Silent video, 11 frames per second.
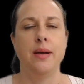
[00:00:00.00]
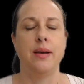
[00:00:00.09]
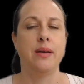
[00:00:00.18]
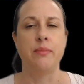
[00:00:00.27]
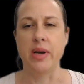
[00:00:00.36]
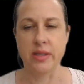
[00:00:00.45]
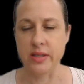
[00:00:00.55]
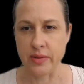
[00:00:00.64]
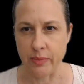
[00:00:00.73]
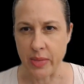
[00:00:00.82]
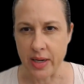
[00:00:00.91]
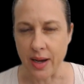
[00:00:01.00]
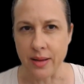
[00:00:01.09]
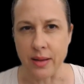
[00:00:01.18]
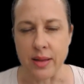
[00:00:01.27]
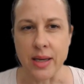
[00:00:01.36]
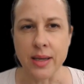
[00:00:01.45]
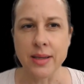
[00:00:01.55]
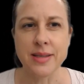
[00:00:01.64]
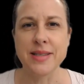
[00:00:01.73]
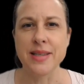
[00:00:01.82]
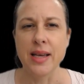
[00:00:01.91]
amongst many other
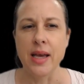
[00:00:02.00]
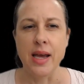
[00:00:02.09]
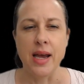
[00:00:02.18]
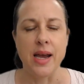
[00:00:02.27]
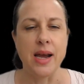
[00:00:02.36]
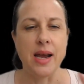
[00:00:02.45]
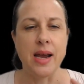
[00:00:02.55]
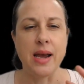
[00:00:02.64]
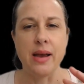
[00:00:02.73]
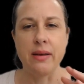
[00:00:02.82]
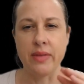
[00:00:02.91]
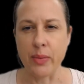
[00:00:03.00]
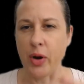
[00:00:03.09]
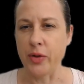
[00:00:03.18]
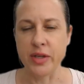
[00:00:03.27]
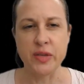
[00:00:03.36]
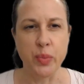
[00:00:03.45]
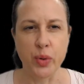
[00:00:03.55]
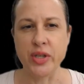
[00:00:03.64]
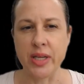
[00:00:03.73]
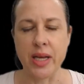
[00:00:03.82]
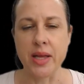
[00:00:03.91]
things. They wrote this book
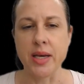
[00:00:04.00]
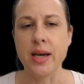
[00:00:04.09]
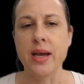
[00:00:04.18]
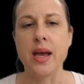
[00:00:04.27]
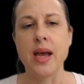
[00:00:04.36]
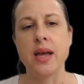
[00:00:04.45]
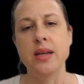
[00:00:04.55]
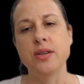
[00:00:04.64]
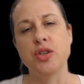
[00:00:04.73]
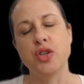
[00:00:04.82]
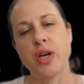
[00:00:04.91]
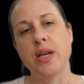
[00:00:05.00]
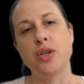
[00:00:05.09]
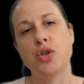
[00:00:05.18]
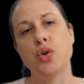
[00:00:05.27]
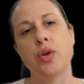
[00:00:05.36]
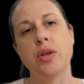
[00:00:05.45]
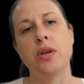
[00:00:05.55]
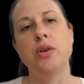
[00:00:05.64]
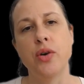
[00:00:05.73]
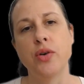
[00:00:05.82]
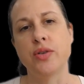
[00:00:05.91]
together, and Jane took the
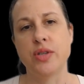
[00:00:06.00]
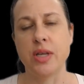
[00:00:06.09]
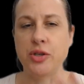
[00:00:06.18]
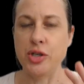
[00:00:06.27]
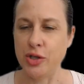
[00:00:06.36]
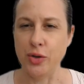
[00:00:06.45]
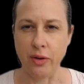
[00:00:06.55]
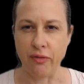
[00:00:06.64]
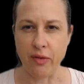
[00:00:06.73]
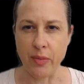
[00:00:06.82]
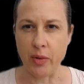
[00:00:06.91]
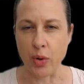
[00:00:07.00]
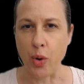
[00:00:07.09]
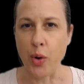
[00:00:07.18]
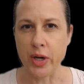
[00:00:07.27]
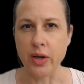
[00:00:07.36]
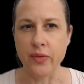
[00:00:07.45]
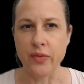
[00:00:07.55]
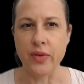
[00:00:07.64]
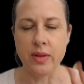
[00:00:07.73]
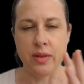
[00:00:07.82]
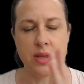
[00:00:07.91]
notes that she took from the recording of
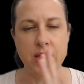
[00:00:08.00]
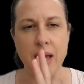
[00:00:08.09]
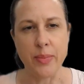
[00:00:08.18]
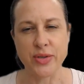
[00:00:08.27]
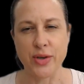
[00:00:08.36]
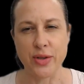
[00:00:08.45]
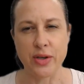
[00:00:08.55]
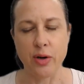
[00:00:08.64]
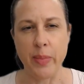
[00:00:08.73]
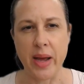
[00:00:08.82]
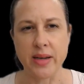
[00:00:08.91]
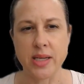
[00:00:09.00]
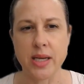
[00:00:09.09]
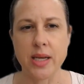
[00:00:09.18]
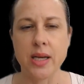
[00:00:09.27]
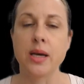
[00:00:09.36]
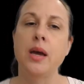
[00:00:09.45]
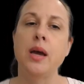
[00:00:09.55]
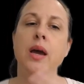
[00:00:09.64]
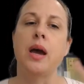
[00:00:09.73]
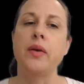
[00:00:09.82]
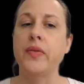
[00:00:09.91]
the episode that you're about to hear
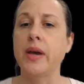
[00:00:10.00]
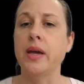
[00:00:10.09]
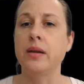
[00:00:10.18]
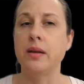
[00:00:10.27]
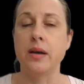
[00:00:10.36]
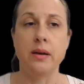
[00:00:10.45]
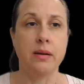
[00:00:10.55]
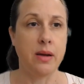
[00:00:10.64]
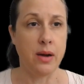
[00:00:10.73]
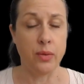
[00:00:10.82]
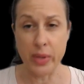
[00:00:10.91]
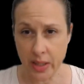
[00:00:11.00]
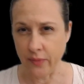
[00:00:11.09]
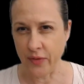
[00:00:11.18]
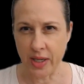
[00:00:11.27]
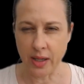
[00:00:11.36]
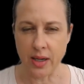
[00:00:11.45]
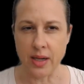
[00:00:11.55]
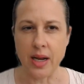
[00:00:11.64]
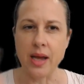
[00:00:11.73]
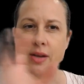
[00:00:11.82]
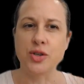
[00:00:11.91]
and then reconfigured
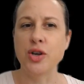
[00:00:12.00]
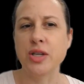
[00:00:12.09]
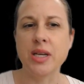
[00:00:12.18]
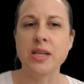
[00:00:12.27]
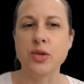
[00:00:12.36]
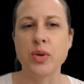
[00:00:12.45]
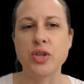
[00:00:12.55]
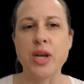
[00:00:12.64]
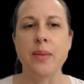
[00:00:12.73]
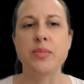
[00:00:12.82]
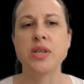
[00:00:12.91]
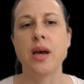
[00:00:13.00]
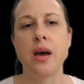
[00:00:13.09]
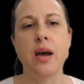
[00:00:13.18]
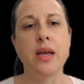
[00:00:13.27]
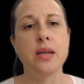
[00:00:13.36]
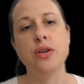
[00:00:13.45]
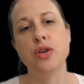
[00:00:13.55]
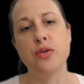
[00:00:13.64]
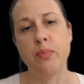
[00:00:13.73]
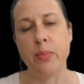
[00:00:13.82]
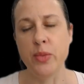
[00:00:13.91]
and turned it into a chapter in
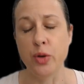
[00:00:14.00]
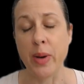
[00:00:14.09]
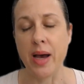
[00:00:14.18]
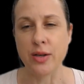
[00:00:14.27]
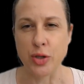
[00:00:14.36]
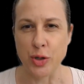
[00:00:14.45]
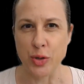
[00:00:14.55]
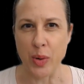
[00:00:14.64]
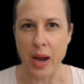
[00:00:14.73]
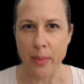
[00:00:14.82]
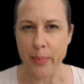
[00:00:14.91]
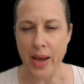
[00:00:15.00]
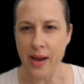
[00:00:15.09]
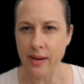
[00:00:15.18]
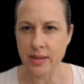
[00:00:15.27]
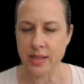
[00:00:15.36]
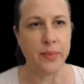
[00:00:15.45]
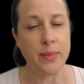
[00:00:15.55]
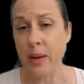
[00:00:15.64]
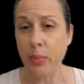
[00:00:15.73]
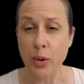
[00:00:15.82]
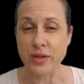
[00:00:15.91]
You Part 2 about
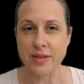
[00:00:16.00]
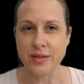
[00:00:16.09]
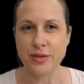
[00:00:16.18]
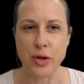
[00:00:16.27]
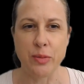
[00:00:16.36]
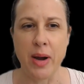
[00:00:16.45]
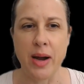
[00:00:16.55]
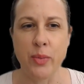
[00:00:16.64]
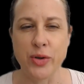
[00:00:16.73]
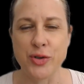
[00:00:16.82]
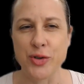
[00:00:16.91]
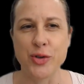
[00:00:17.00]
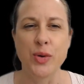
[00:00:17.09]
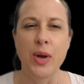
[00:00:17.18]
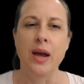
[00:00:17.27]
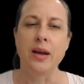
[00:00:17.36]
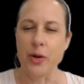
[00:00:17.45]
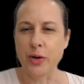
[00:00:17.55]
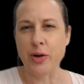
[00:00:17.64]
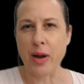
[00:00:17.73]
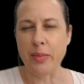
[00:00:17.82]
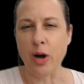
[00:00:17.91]
menopause. So you might want to go and
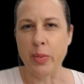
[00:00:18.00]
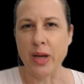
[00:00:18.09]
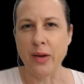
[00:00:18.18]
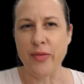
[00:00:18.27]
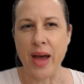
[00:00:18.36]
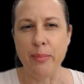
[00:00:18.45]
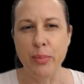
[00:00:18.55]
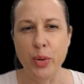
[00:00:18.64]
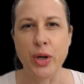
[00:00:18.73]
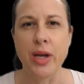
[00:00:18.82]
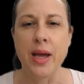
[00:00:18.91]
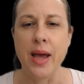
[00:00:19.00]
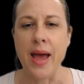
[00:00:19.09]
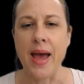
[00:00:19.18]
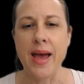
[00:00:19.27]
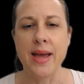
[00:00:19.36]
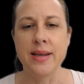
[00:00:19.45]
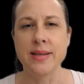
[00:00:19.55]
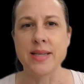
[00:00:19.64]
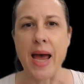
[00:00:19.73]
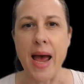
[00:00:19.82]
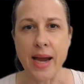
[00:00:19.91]
grab a copy of that book
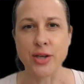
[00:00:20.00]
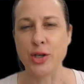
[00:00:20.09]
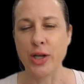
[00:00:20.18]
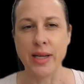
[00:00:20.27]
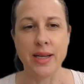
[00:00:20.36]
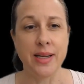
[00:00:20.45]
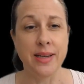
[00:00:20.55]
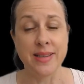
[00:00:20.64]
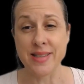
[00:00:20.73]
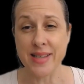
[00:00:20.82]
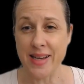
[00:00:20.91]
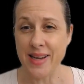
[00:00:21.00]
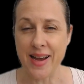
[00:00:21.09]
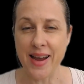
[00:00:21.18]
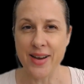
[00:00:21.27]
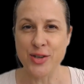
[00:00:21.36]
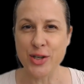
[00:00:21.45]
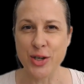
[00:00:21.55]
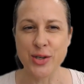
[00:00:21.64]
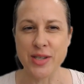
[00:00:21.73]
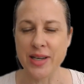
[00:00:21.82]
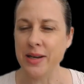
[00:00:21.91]
and actually see how she
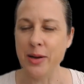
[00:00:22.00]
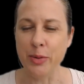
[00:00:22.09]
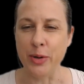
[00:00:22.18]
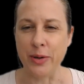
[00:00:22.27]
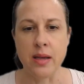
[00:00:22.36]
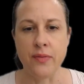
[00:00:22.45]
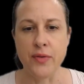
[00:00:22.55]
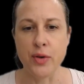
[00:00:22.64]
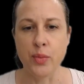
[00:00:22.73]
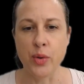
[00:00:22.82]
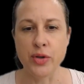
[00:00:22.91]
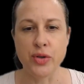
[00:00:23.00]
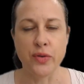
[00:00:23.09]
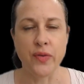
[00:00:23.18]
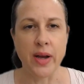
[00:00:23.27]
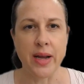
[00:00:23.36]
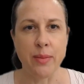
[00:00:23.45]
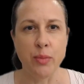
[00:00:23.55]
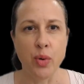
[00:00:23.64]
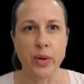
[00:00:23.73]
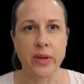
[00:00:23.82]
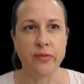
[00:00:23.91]
used it in her book. If you want to find out
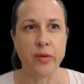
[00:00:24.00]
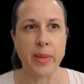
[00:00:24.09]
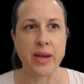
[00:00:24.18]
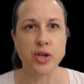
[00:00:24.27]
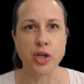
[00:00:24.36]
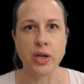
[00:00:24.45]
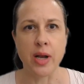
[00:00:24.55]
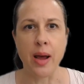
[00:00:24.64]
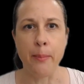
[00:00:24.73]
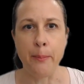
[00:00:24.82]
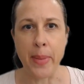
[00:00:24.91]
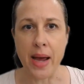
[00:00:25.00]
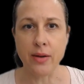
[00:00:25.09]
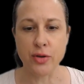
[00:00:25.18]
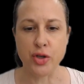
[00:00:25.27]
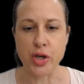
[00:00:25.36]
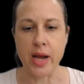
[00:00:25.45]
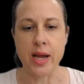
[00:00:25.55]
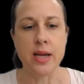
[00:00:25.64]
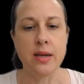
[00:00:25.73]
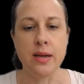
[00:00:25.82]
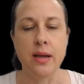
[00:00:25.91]
more information about Jane,
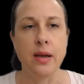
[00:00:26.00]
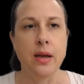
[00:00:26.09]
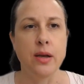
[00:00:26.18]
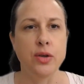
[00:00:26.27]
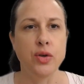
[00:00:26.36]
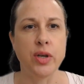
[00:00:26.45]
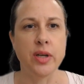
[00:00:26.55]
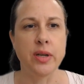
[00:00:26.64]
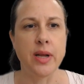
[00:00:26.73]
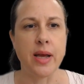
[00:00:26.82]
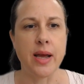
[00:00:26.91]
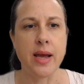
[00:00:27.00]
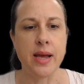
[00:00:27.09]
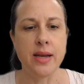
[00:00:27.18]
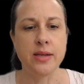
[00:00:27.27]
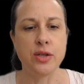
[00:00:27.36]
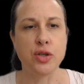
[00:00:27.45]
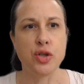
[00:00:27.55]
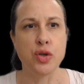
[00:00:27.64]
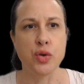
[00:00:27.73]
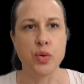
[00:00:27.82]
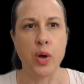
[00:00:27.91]
you can head
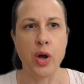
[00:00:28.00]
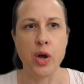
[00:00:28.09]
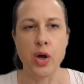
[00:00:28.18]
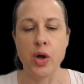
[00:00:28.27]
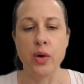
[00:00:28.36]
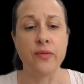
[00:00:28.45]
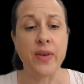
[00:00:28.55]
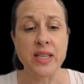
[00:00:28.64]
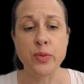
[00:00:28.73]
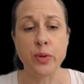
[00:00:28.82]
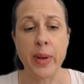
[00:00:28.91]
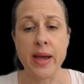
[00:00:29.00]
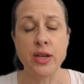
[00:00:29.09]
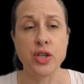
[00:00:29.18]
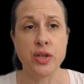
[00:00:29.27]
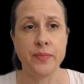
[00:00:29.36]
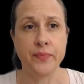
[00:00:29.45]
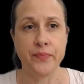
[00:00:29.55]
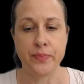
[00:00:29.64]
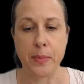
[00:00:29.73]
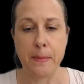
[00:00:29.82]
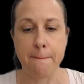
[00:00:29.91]
to her Facebook page
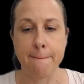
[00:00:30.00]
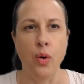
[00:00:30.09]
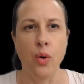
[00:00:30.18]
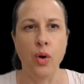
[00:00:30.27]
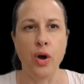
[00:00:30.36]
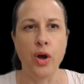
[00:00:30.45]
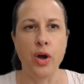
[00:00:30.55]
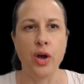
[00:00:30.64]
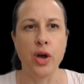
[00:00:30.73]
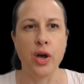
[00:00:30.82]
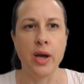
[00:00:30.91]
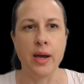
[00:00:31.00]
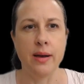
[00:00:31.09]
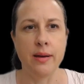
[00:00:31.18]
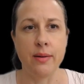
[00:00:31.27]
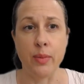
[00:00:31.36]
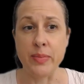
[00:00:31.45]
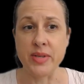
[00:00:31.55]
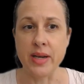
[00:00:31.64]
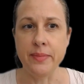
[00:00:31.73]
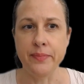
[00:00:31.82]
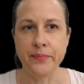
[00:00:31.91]
or her website
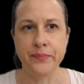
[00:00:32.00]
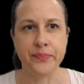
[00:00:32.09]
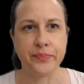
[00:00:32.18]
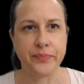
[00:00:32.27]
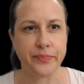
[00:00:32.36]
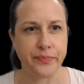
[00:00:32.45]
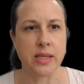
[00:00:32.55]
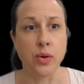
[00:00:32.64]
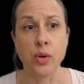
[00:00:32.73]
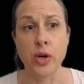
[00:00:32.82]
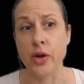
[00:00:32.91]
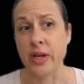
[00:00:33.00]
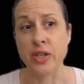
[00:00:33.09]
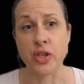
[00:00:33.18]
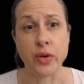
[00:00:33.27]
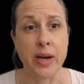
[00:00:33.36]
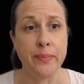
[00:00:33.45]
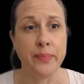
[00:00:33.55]
or her Instagram.